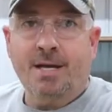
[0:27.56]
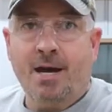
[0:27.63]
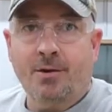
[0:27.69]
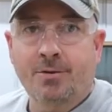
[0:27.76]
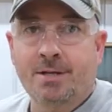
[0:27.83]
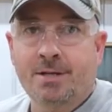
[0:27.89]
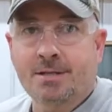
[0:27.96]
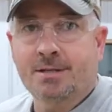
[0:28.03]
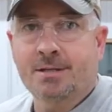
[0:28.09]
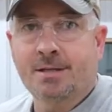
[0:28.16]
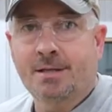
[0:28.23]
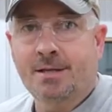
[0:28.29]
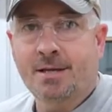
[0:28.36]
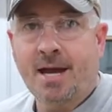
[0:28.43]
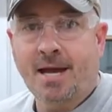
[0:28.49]
down this,
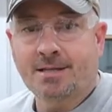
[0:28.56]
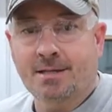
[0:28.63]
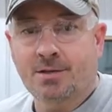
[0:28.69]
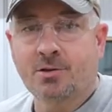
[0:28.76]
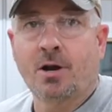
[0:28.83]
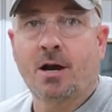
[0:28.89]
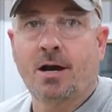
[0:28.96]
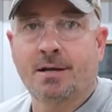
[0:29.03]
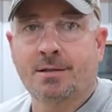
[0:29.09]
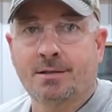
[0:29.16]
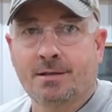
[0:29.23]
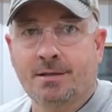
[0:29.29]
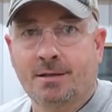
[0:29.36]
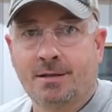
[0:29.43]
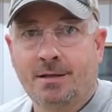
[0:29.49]
as it dries,
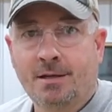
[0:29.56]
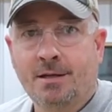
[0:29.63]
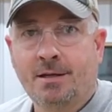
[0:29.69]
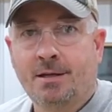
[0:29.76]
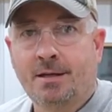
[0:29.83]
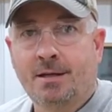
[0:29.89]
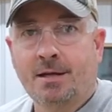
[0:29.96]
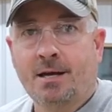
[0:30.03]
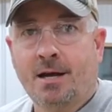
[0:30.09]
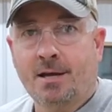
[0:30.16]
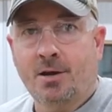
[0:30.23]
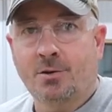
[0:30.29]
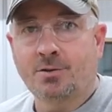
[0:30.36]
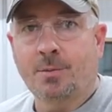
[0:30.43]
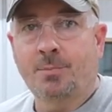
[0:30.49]
it kind
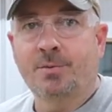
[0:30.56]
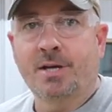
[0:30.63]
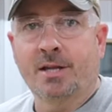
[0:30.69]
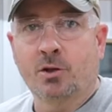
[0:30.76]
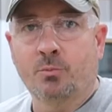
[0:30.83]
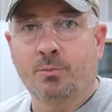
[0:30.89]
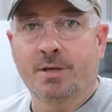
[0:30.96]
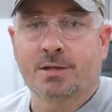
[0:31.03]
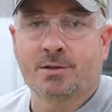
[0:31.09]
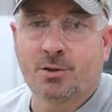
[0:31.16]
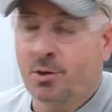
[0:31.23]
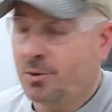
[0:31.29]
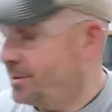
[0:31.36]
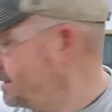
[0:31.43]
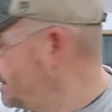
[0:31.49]
of goes up and down a little bit.
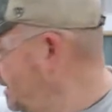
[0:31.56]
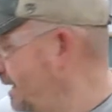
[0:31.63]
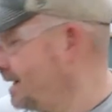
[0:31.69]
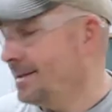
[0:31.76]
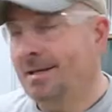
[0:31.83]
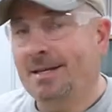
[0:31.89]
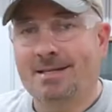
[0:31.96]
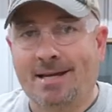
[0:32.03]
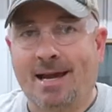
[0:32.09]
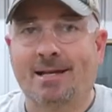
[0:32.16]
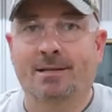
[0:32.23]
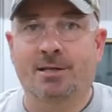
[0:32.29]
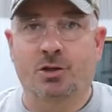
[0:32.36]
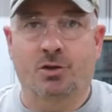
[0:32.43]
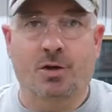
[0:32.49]
So it's not
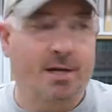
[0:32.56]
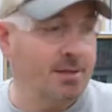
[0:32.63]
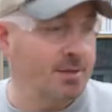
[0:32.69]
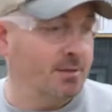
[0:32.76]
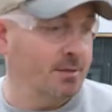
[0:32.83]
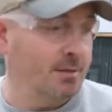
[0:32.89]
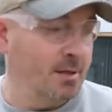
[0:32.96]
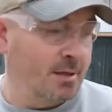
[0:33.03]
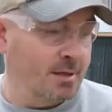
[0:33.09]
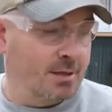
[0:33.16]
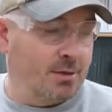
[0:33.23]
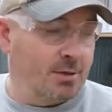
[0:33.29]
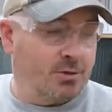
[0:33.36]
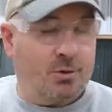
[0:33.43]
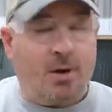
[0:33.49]
exactly straight.
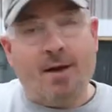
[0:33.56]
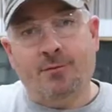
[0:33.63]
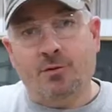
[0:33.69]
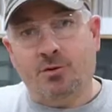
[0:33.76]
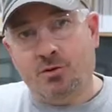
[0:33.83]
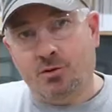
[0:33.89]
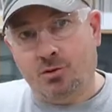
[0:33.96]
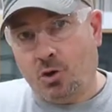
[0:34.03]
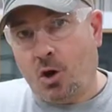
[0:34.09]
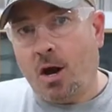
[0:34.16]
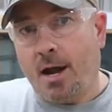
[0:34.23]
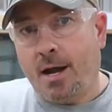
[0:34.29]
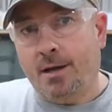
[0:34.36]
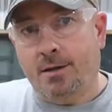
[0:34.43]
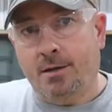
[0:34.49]
So after it's
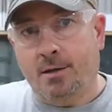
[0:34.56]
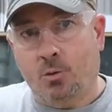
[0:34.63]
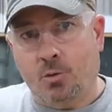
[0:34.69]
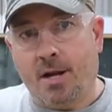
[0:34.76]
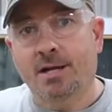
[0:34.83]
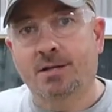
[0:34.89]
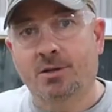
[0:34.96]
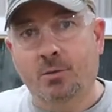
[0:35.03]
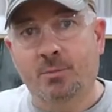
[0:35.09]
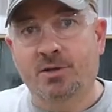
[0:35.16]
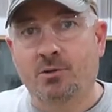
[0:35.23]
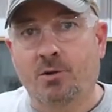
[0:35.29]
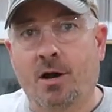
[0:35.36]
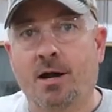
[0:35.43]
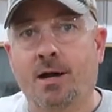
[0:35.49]
dry, what I consider to be
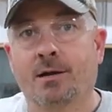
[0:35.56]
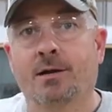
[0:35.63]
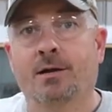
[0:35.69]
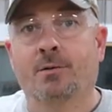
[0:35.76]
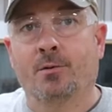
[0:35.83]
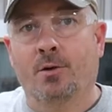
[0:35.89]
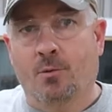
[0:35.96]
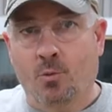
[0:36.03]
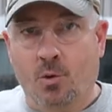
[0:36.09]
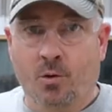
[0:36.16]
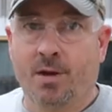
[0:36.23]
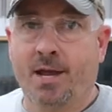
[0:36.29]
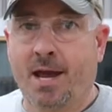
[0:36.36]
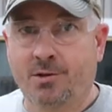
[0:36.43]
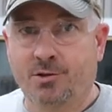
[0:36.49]
dry, we're
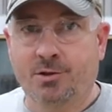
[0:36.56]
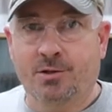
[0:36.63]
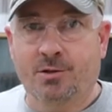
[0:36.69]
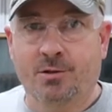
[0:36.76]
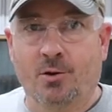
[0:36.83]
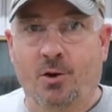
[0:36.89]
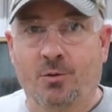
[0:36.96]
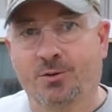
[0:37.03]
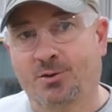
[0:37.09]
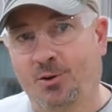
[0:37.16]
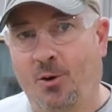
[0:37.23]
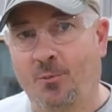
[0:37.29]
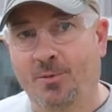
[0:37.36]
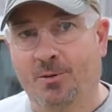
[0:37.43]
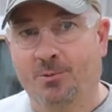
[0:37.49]
gonna edge it on the
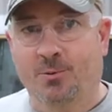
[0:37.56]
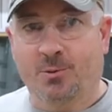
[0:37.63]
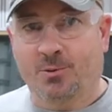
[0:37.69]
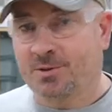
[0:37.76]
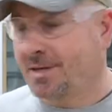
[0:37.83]
sawmill. We're gonna